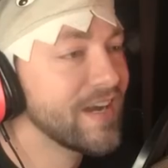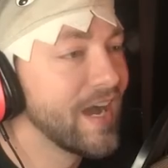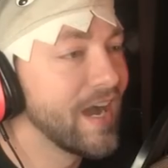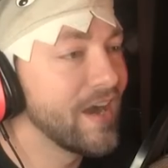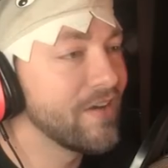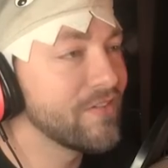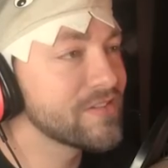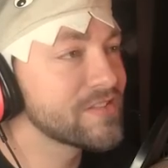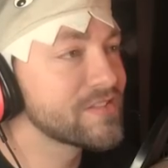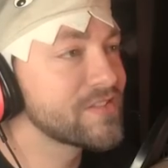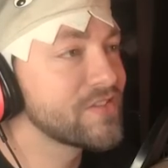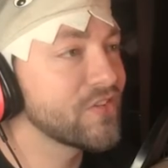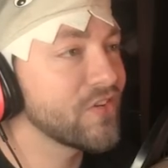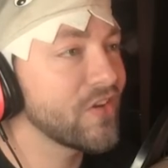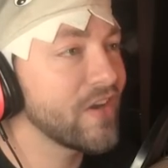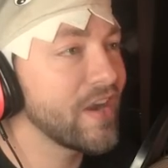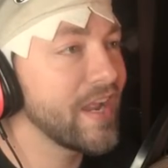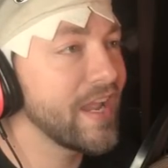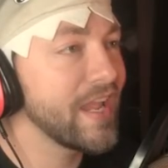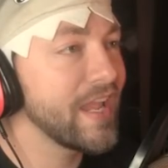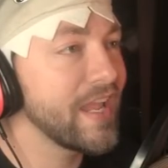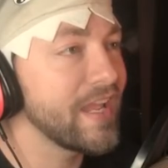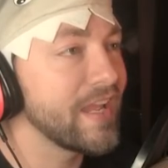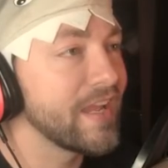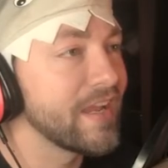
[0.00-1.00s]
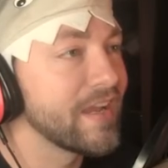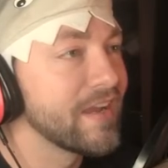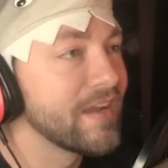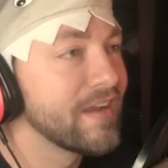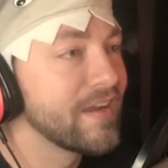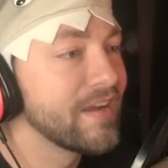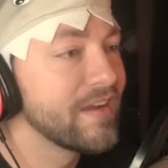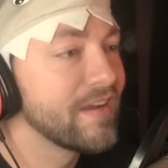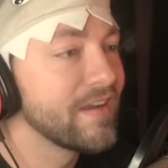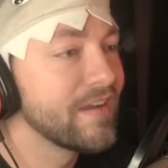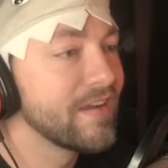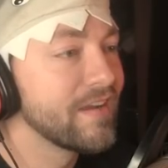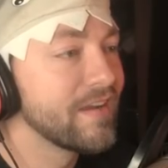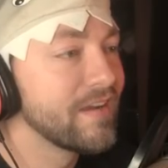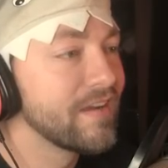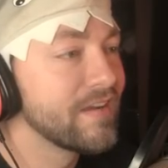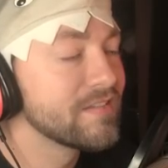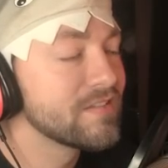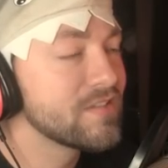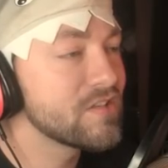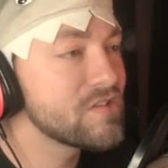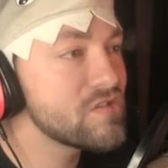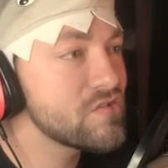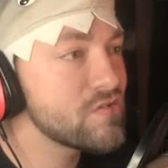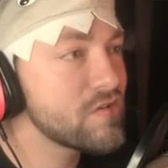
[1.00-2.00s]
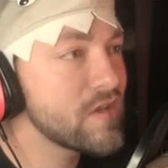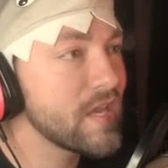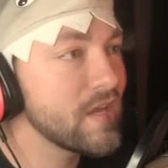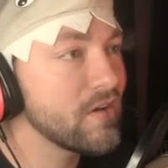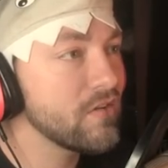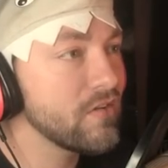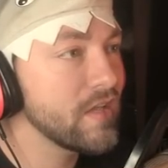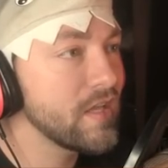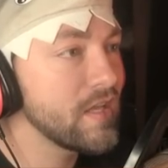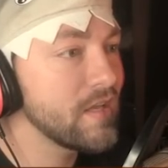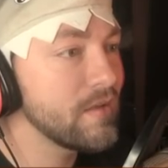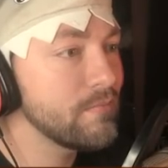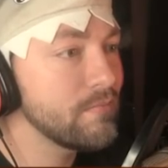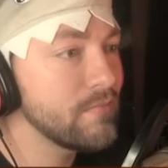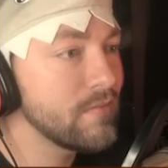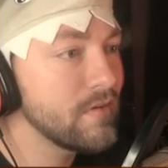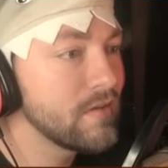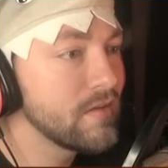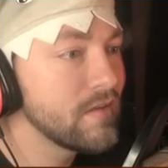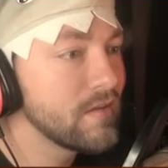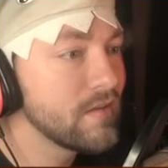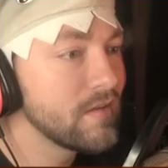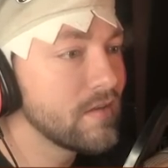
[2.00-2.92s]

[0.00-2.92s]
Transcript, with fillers: That was great. Did you kill him?